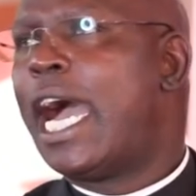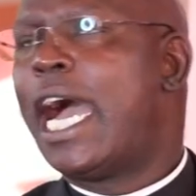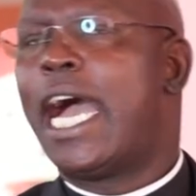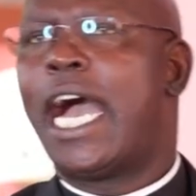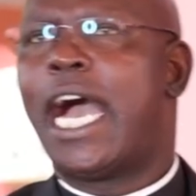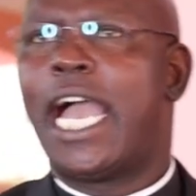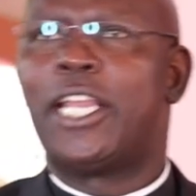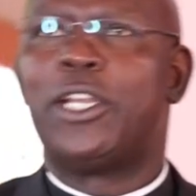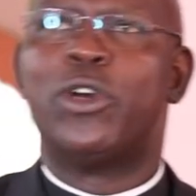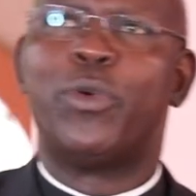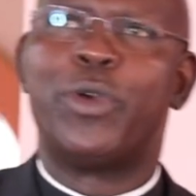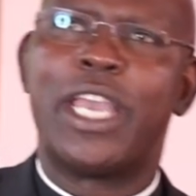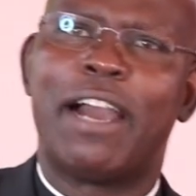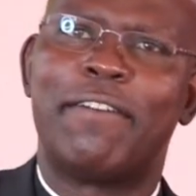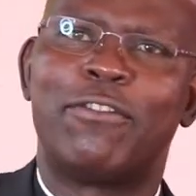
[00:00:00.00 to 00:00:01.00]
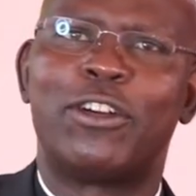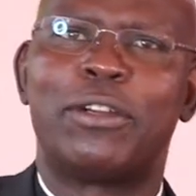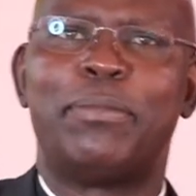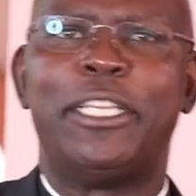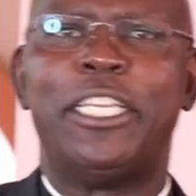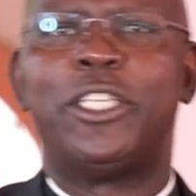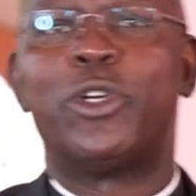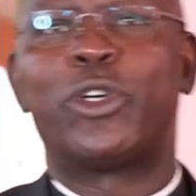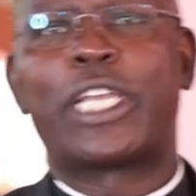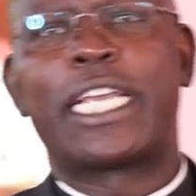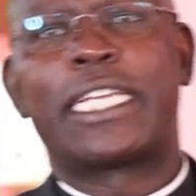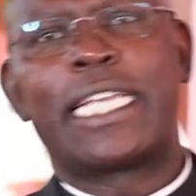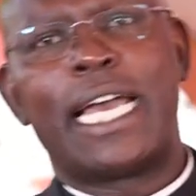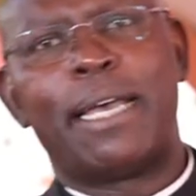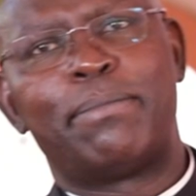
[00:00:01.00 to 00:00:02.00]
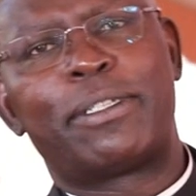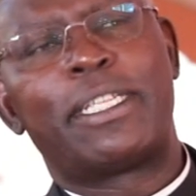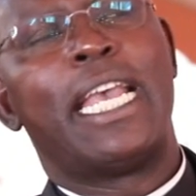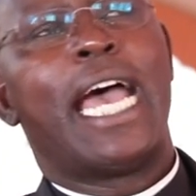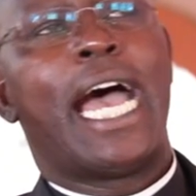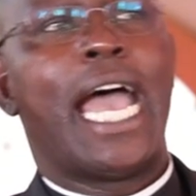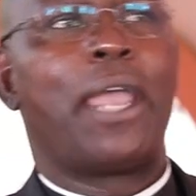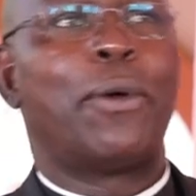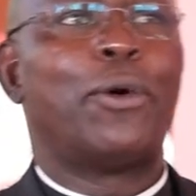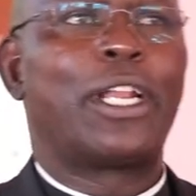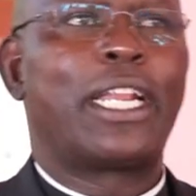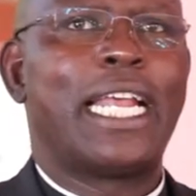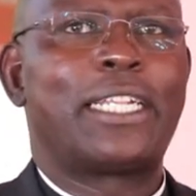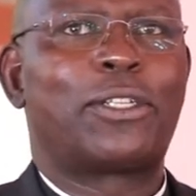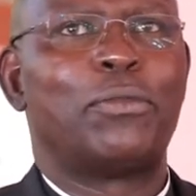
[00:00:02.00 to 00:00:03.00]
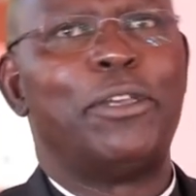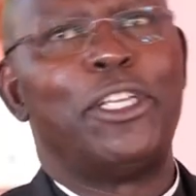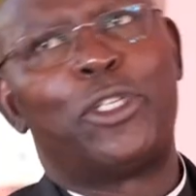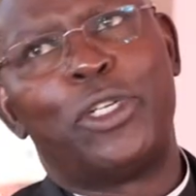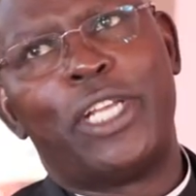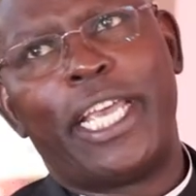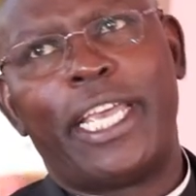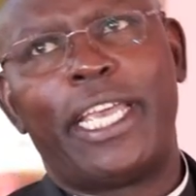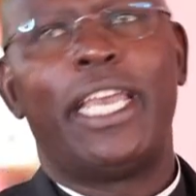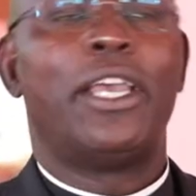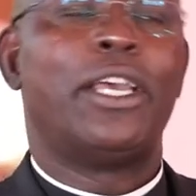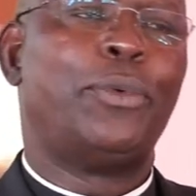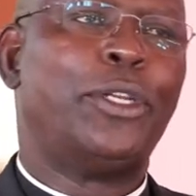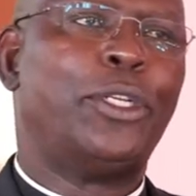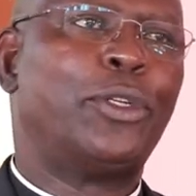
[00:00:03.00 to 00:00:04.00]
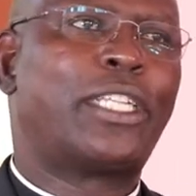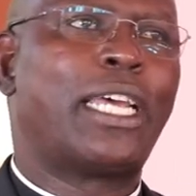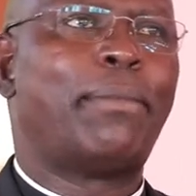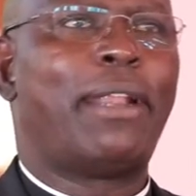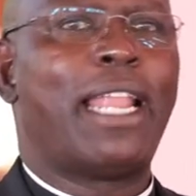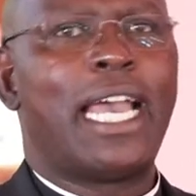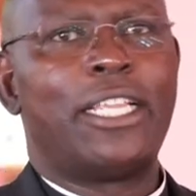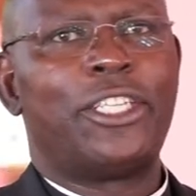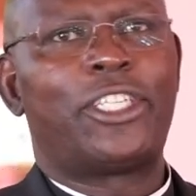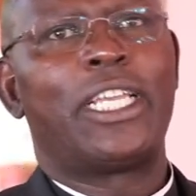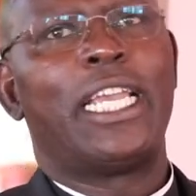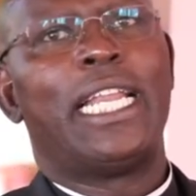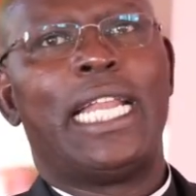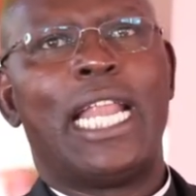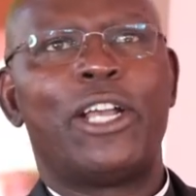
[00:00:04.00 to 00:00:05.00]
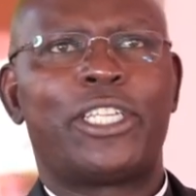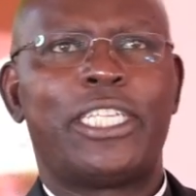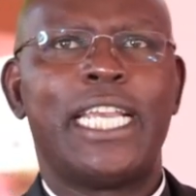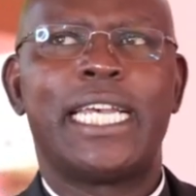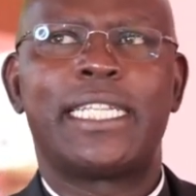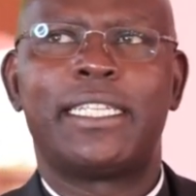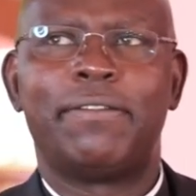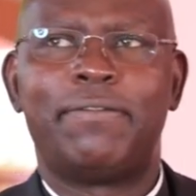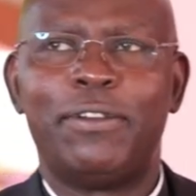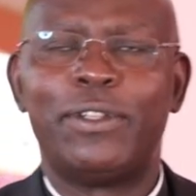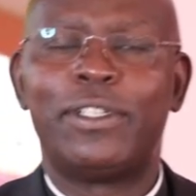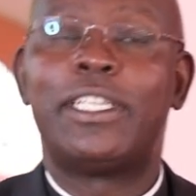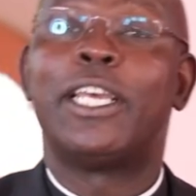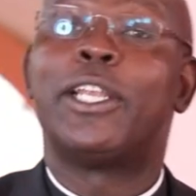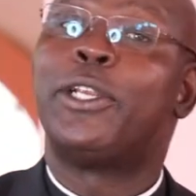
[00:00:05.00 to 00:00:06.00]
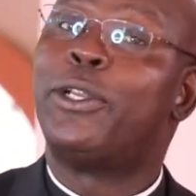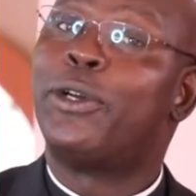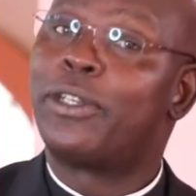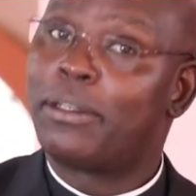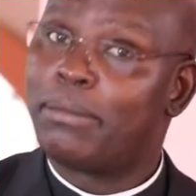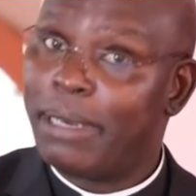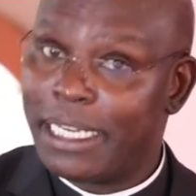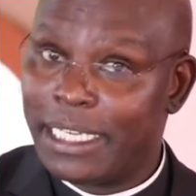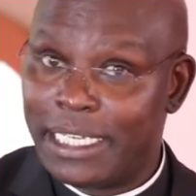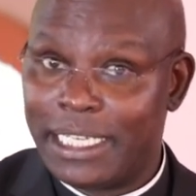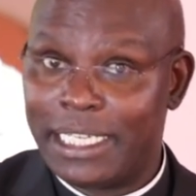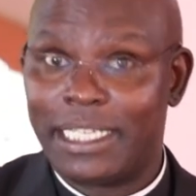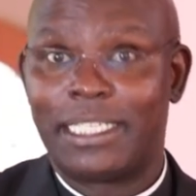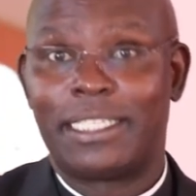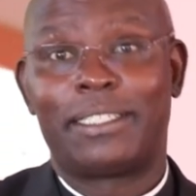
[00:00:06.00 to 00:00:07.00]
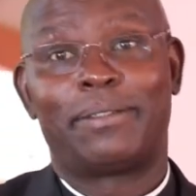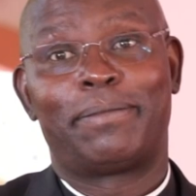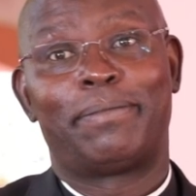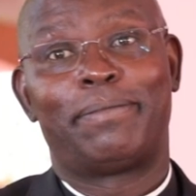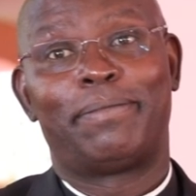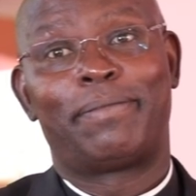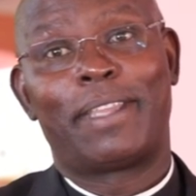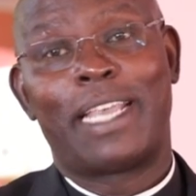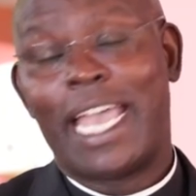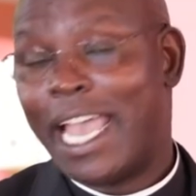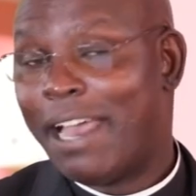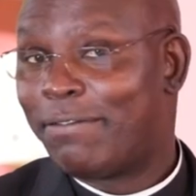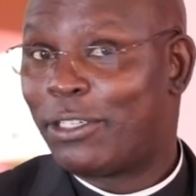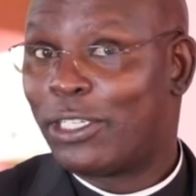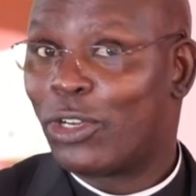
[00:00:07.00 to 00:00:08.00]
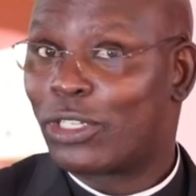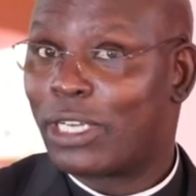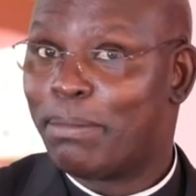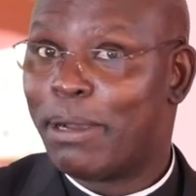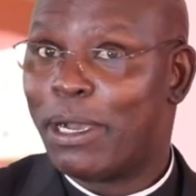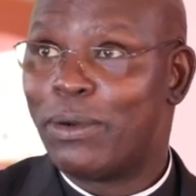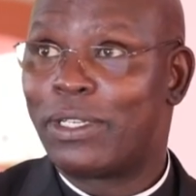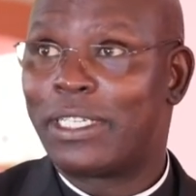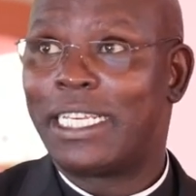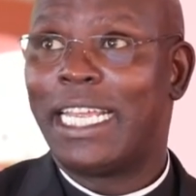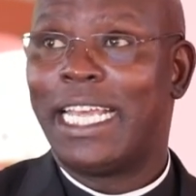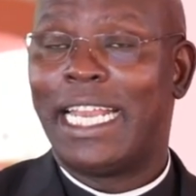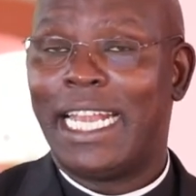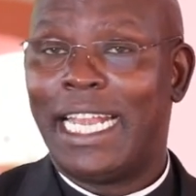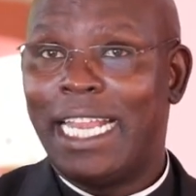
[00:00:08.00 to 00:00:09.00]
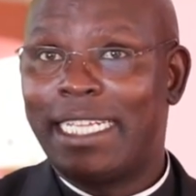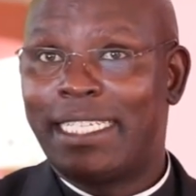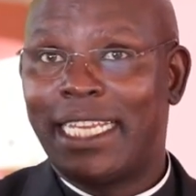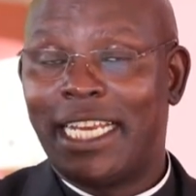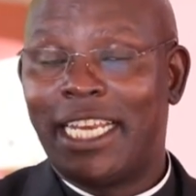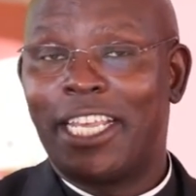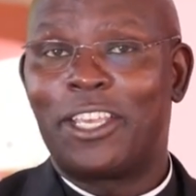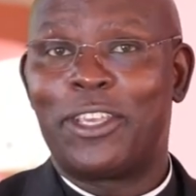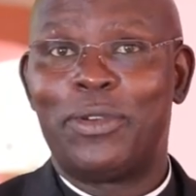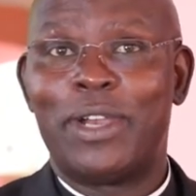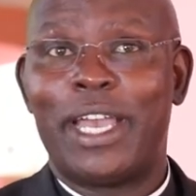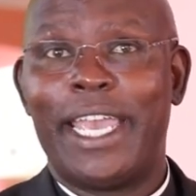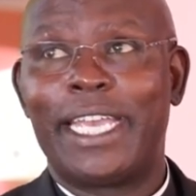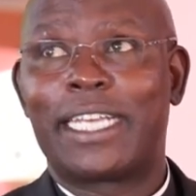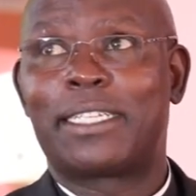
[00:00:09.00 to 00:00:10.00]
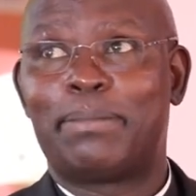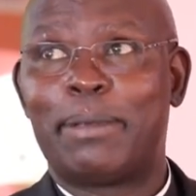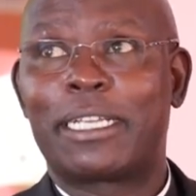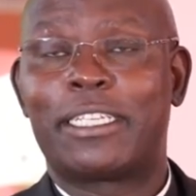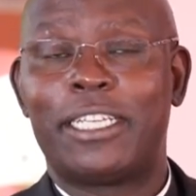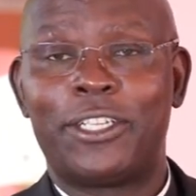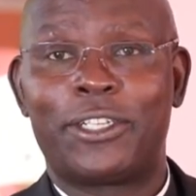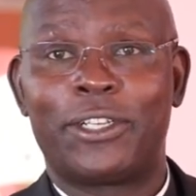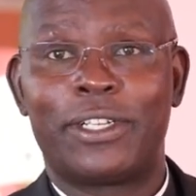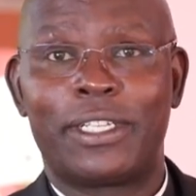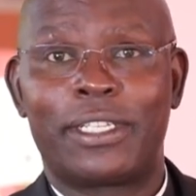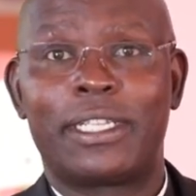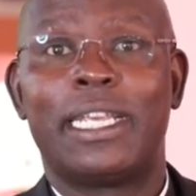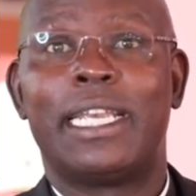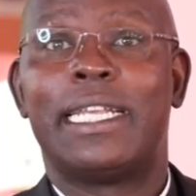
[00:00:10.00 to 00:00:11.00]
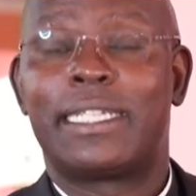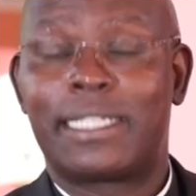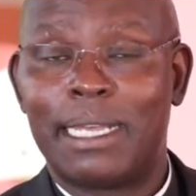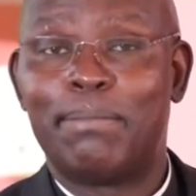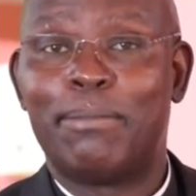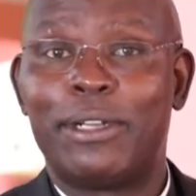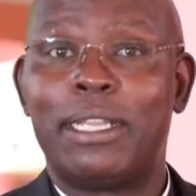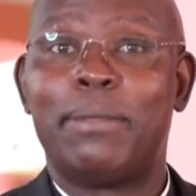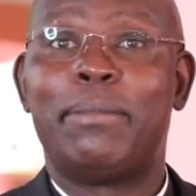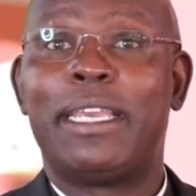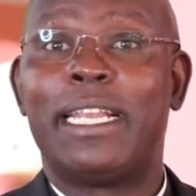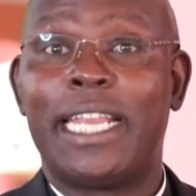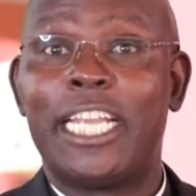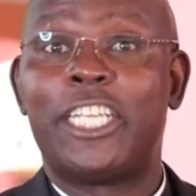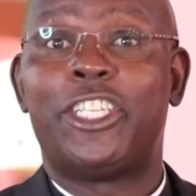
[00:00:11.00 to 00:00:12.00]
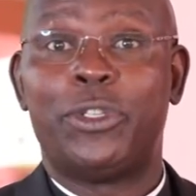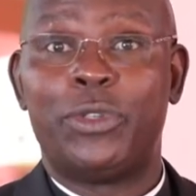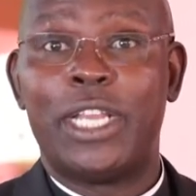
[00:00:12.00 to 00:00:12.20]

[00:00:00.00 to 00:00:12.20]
uh, I know we have not been in talking terms. I wanted us to meet today. We do some lunch. Now she has refused. Don't mind. I have talked about lessening your expectations. Somebody may let